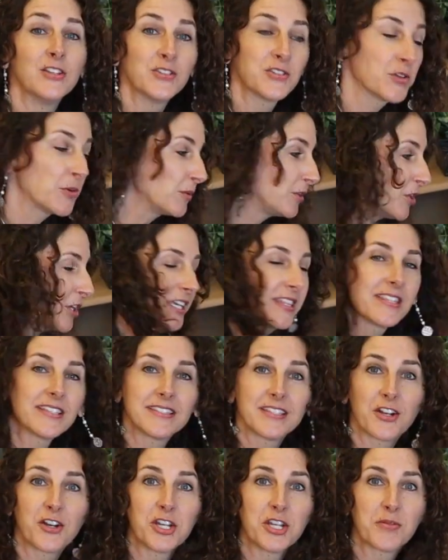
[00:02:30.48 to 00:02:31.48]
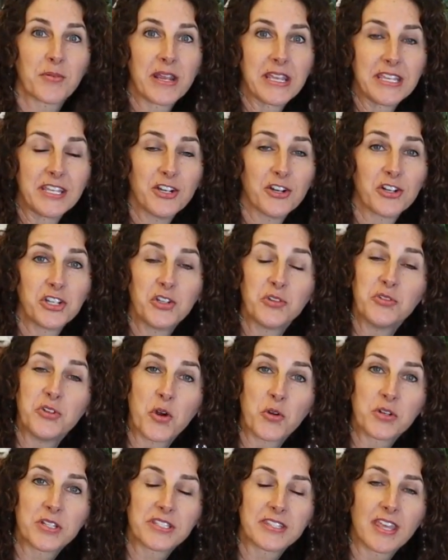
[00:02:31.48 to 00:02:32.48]
So look at this area right here. You
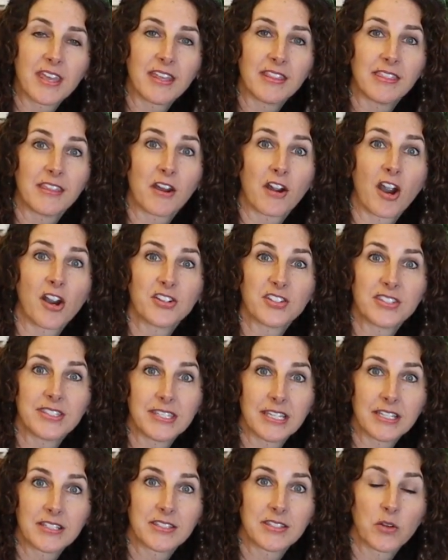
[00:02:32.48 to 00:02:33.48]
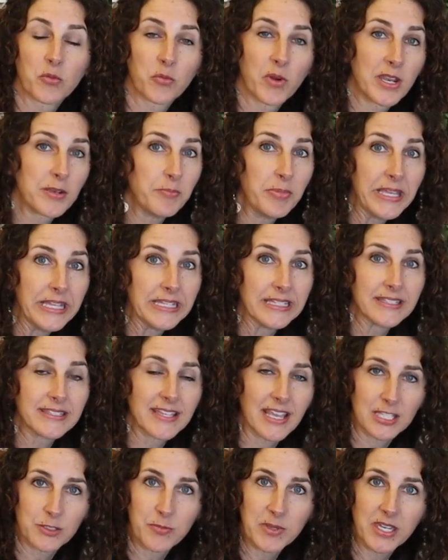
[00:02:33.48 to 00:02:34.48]
notice that there are six red
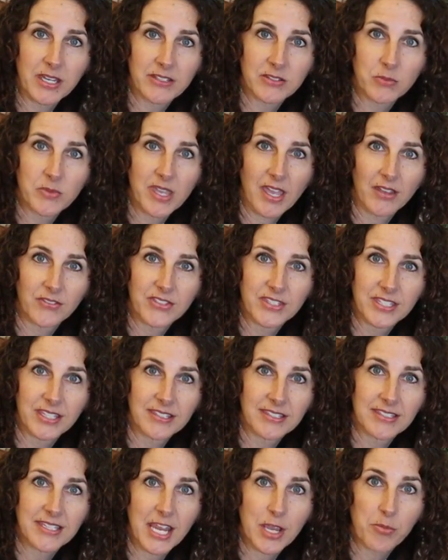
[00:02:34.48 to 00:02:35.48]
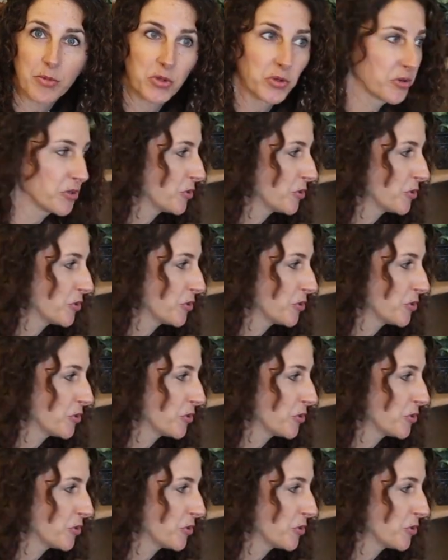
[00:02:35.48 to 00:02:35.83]
bins. That's because we have six table